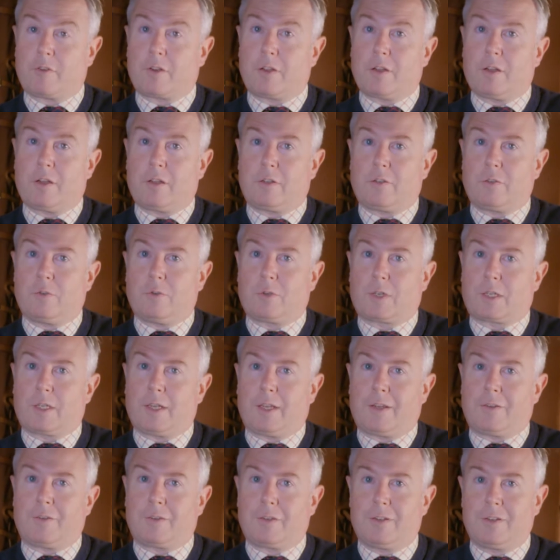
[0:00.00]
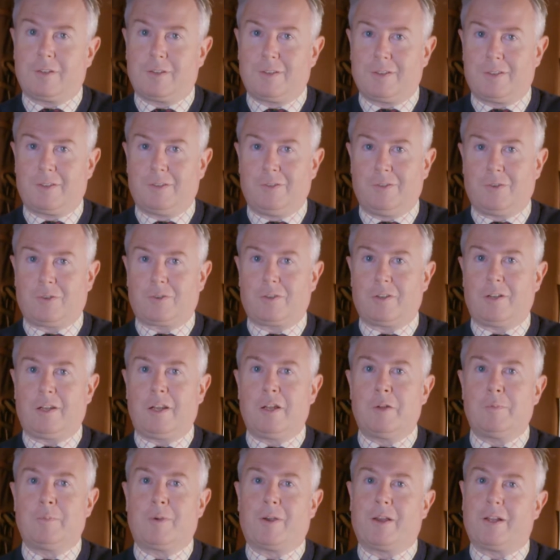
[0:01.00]
car door sound, not a
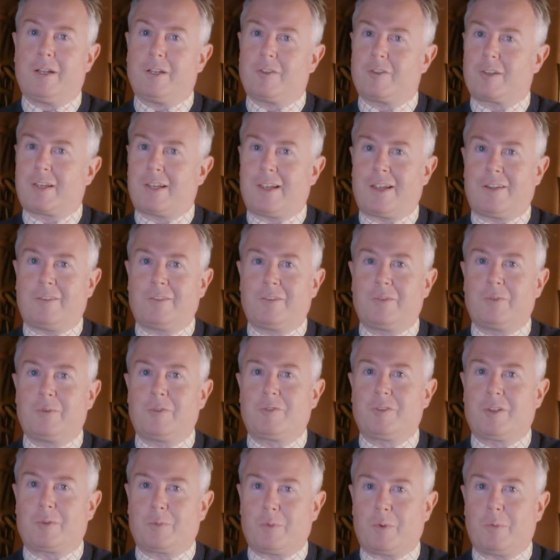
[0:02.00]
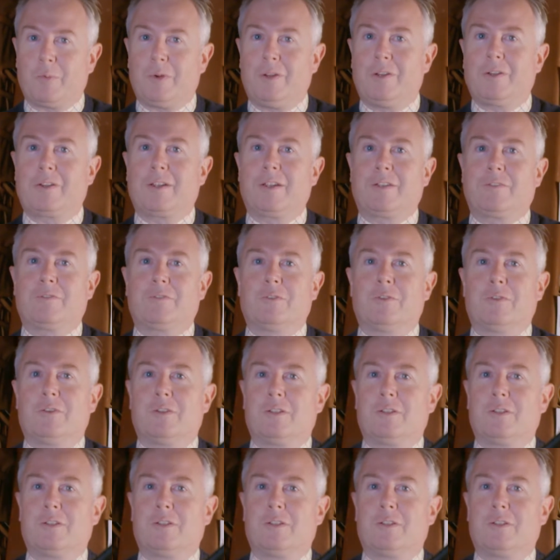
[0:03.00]
low mileage sound, which is what we're looking for.